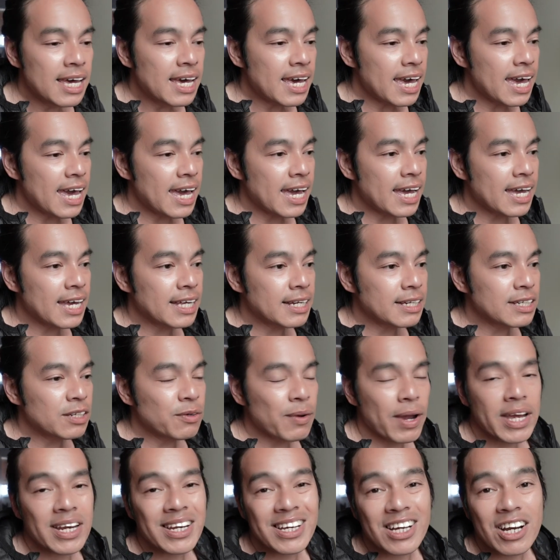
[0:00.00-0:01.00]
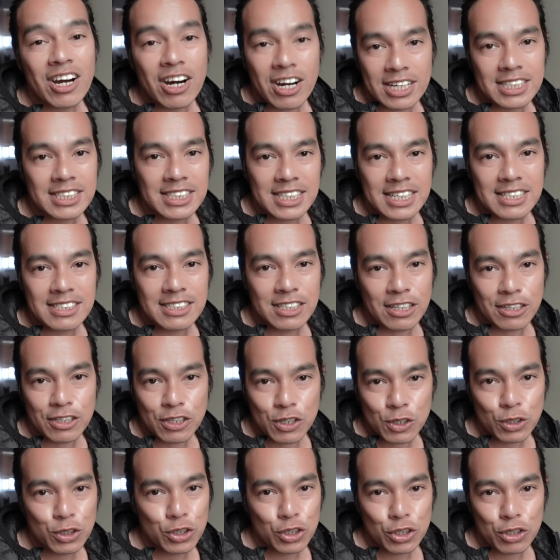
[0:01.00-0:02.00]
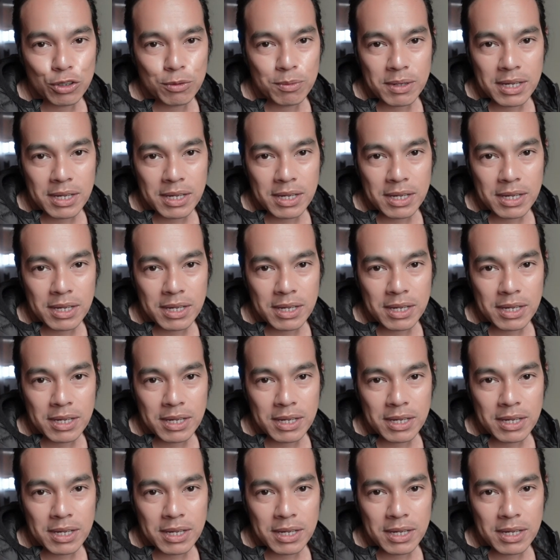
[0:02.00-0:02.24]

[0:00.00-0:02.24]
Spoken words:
And creating contents on YouTube